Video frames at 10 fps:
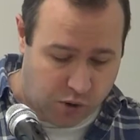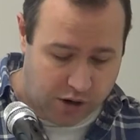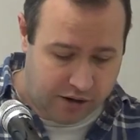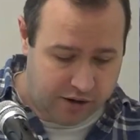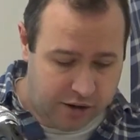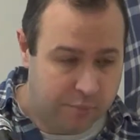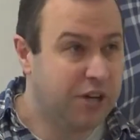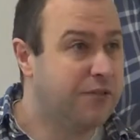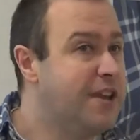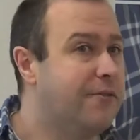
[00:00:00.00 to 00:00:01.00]
were, but
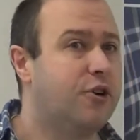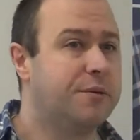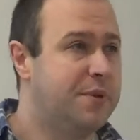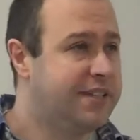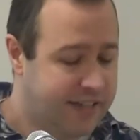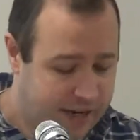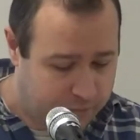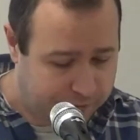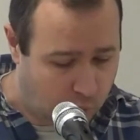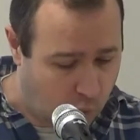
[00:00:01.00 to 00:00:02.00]
you've never admitted it
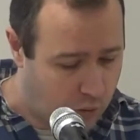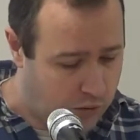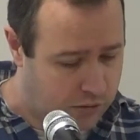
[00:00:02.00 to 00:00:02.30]
before.